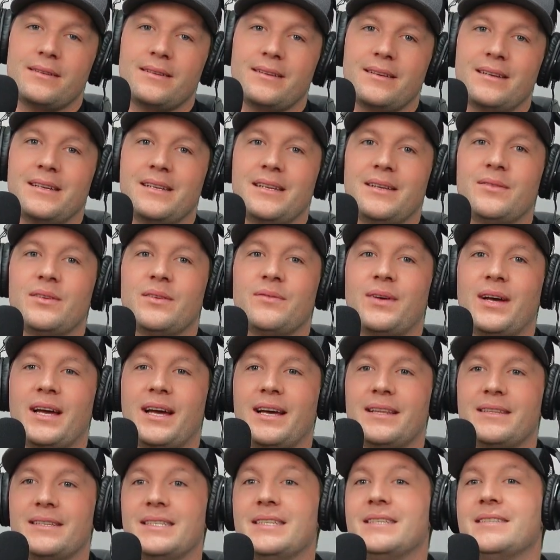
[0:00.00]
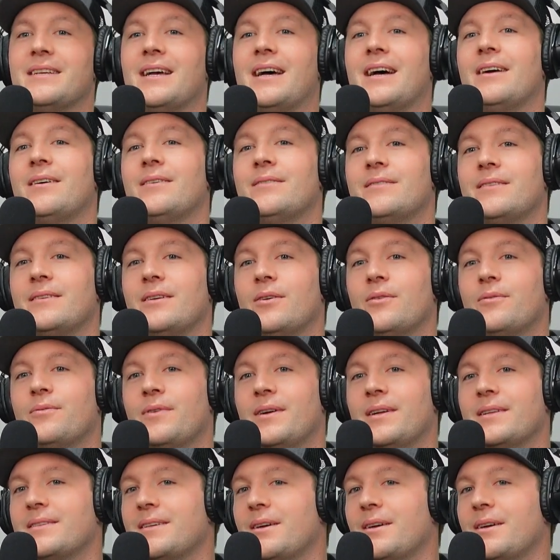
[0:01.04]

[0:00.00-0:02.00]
and even if I had the desire to go fence,